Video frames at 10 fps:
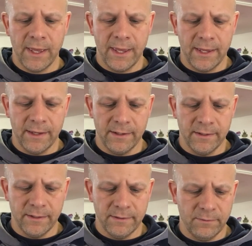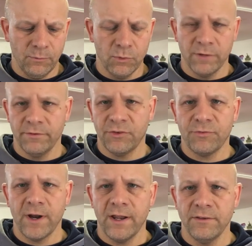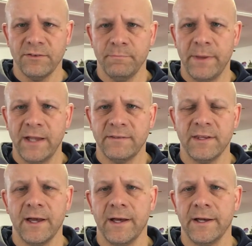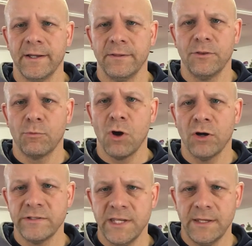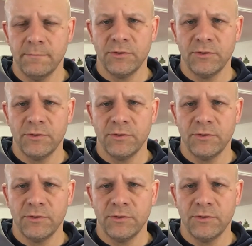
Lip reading: and one of his friends bets on the wrong team.